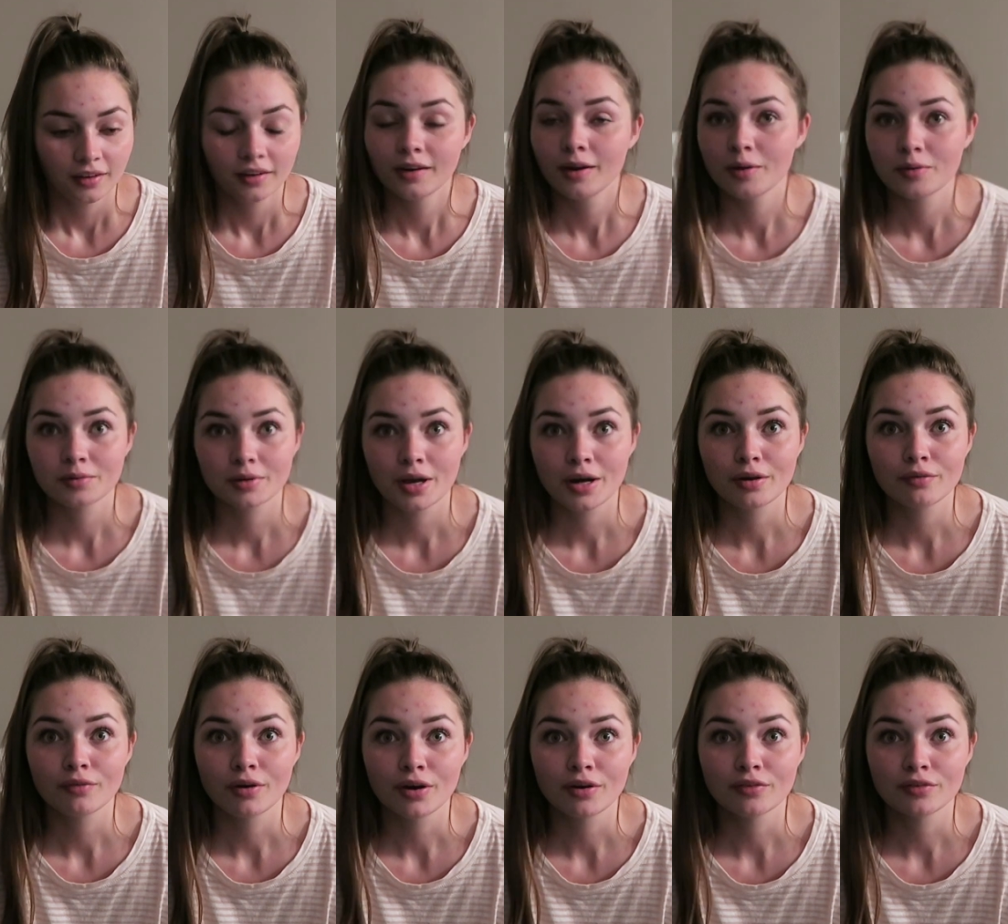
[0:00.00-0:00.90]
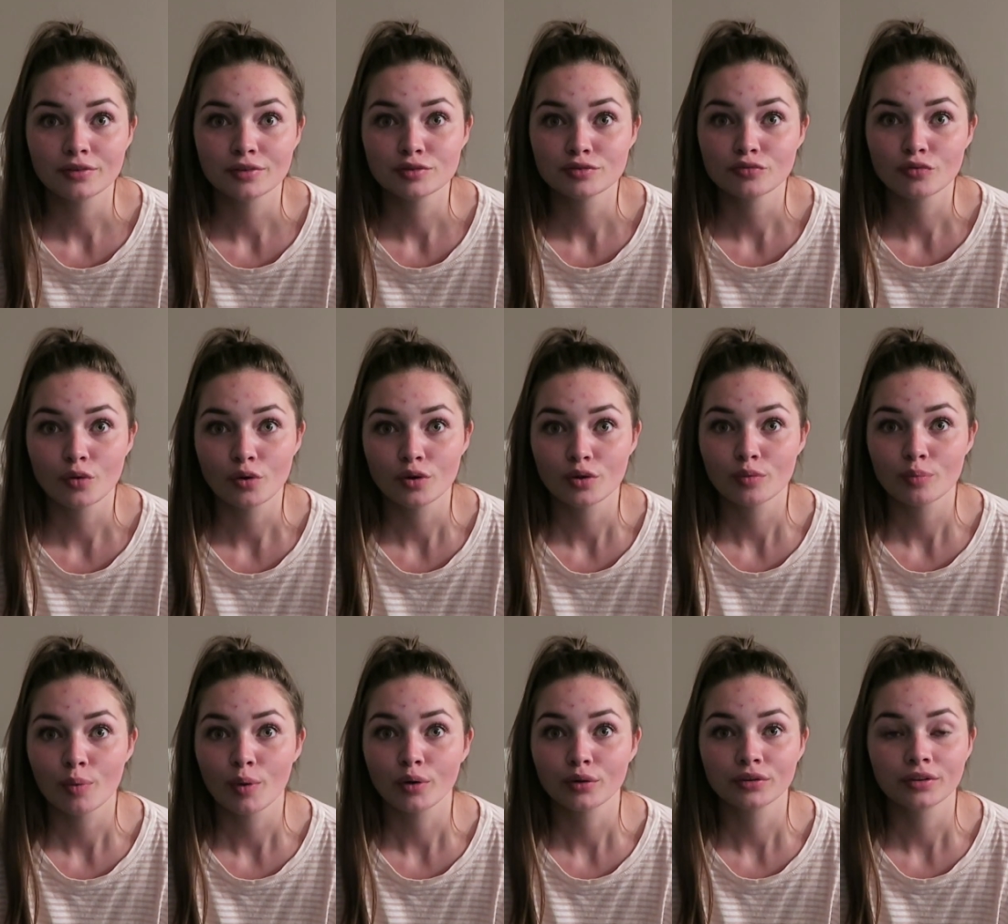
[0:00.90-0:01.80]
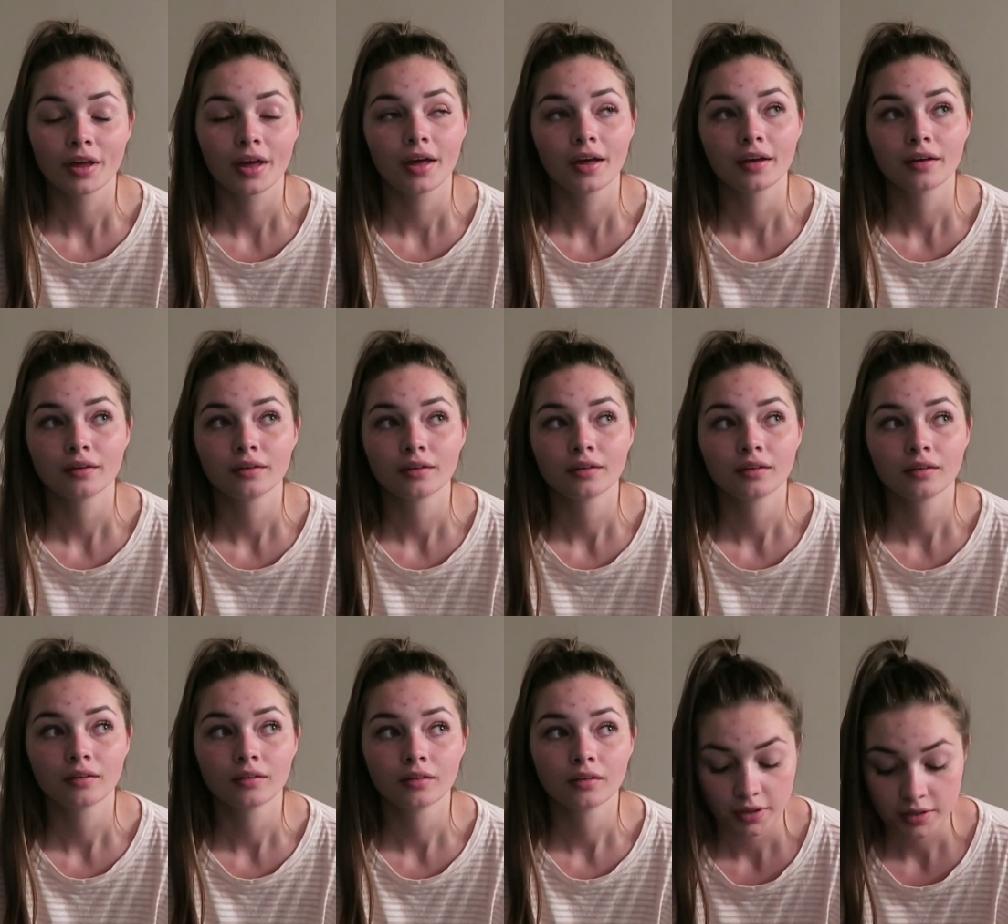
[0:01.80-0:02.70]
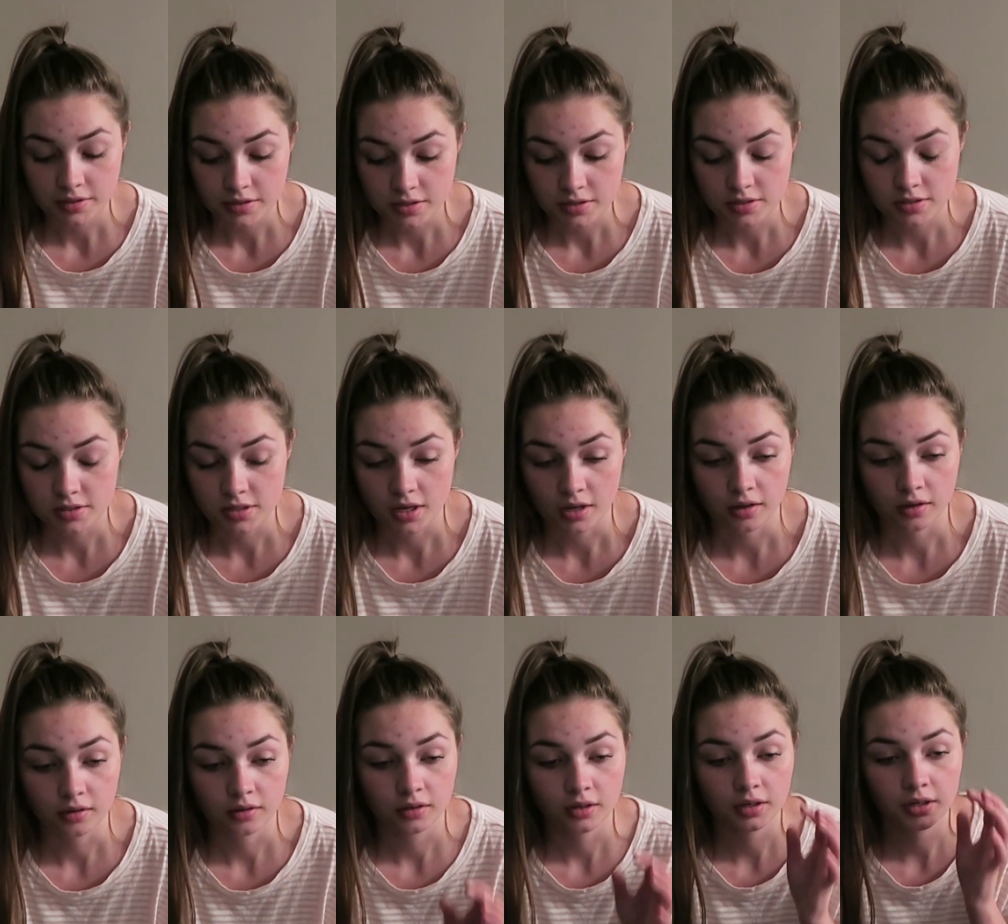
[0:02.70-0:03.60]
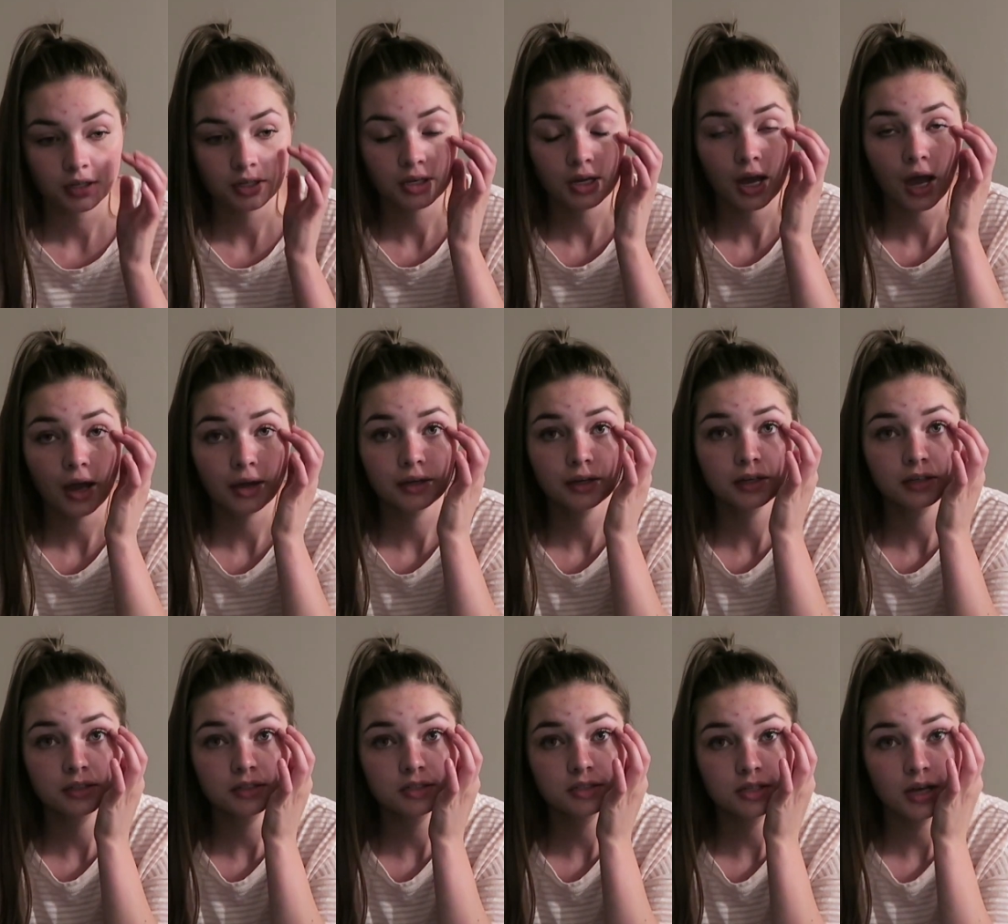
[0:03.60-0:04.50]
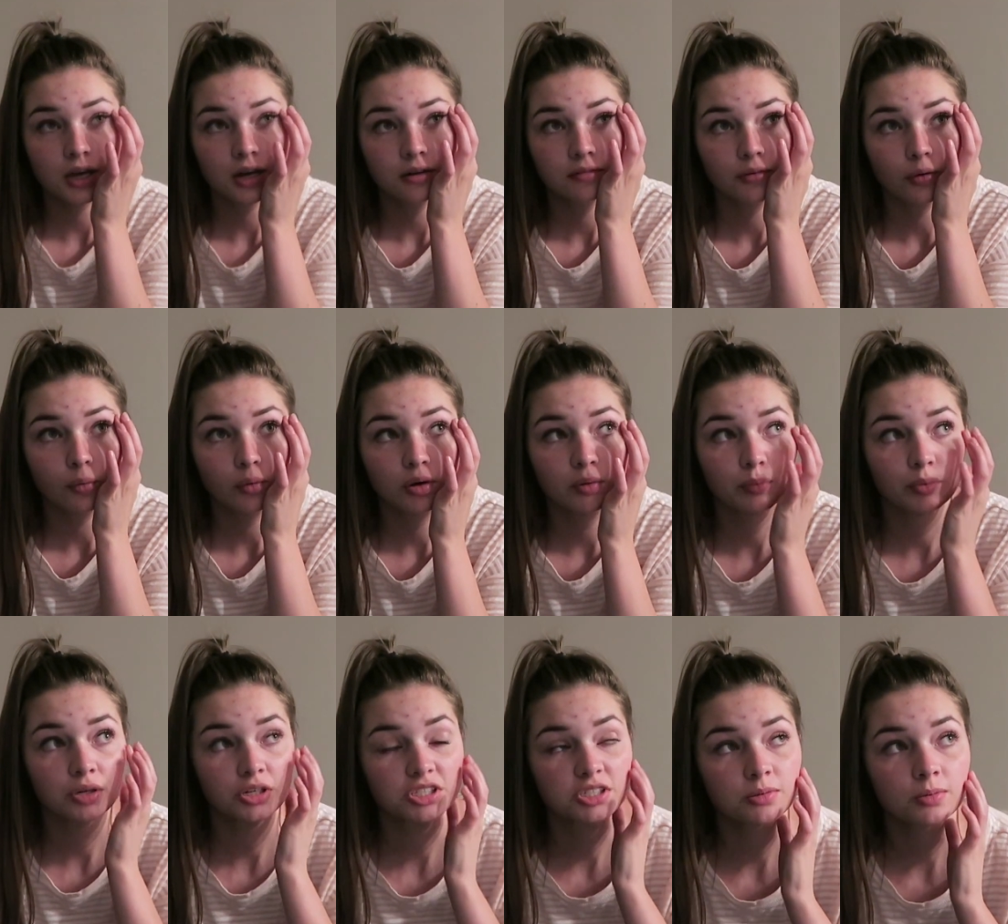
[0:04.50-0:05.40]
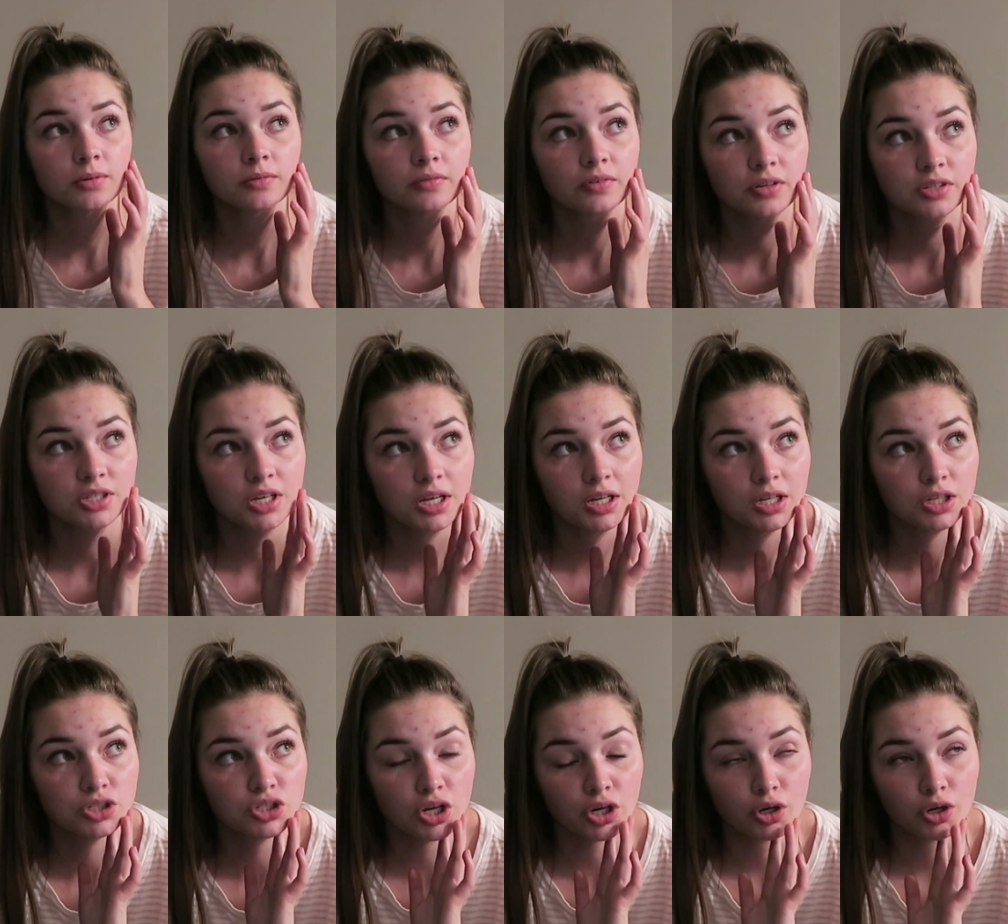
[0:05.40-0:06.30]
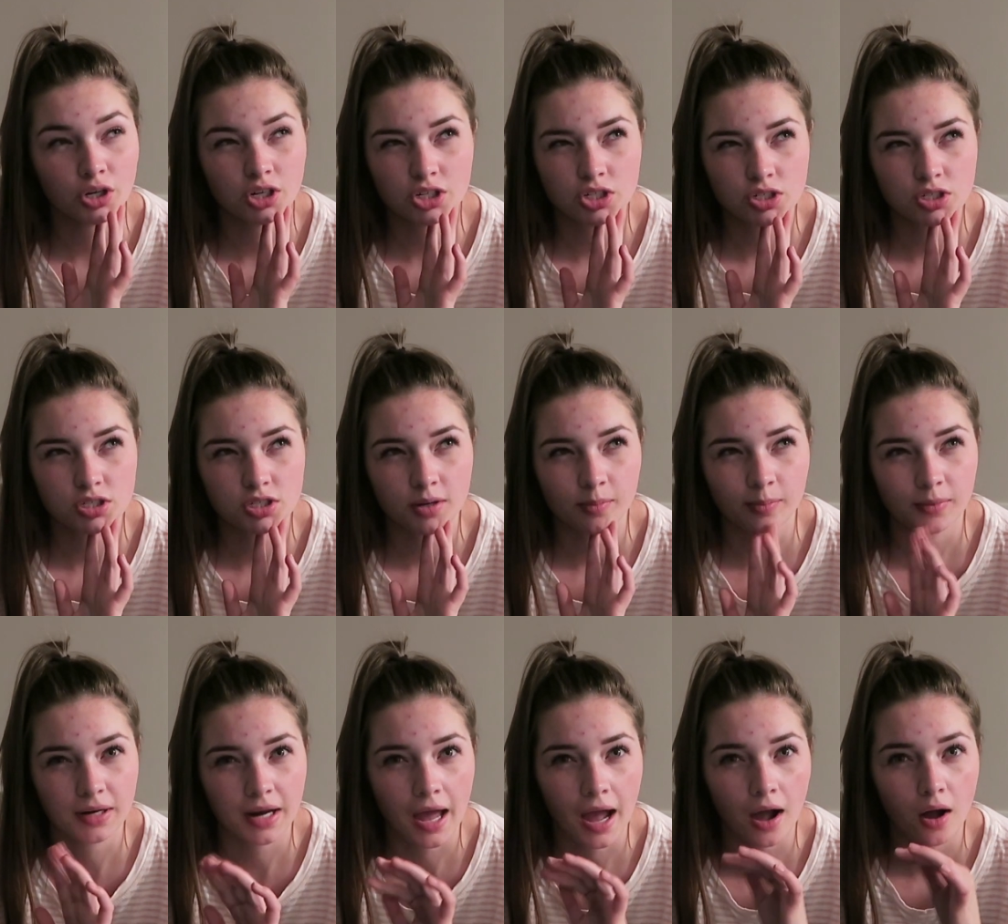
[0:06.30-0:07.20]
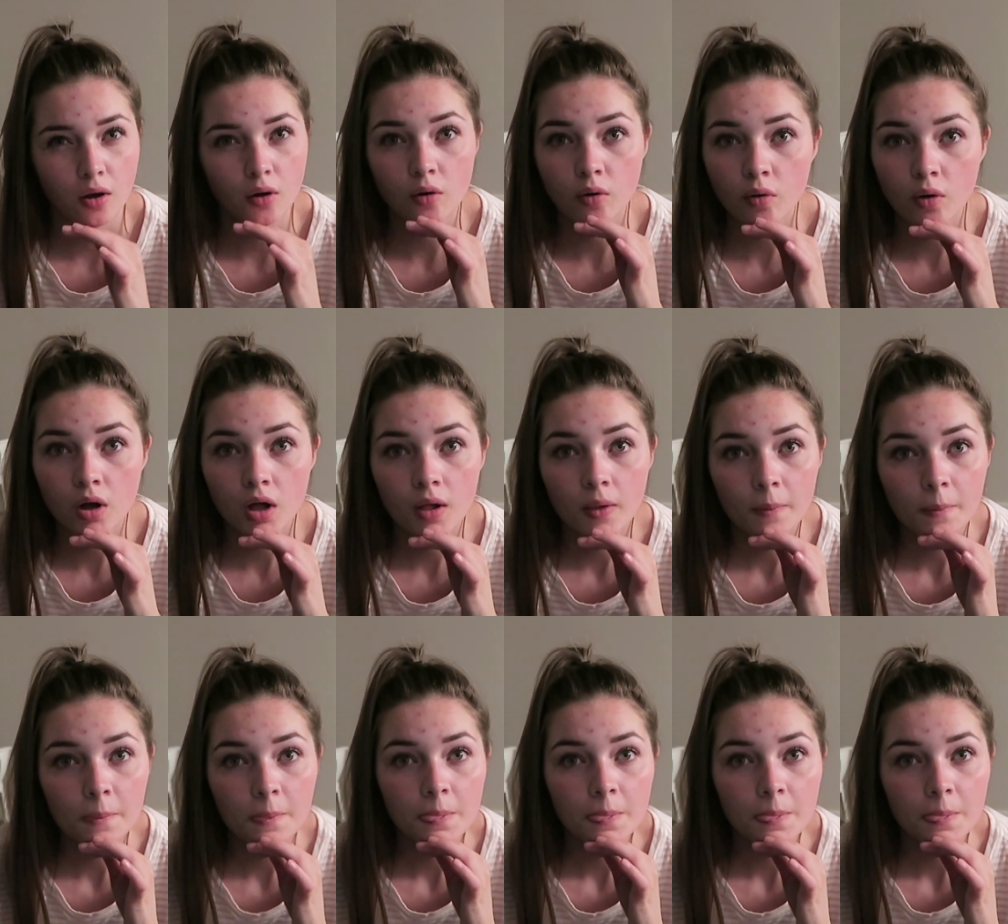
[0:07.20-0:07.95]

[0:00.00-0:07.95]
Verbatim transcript: and I'm getting ready for his fourth birthday it's insane and I can't I can't decide if I want to put some of his like decorations up now